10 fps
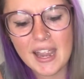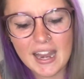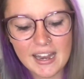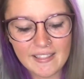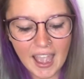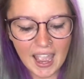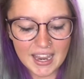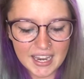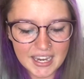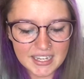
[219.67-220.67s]
and
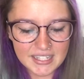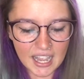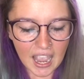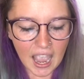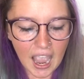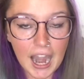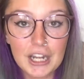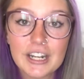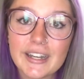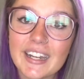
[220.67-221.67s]
that is
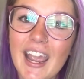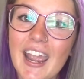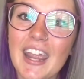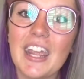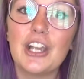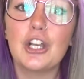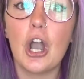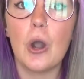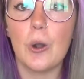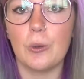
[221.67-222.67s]
hiring a
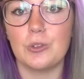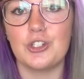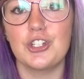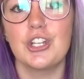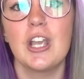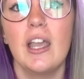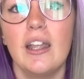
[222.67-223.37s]
coach.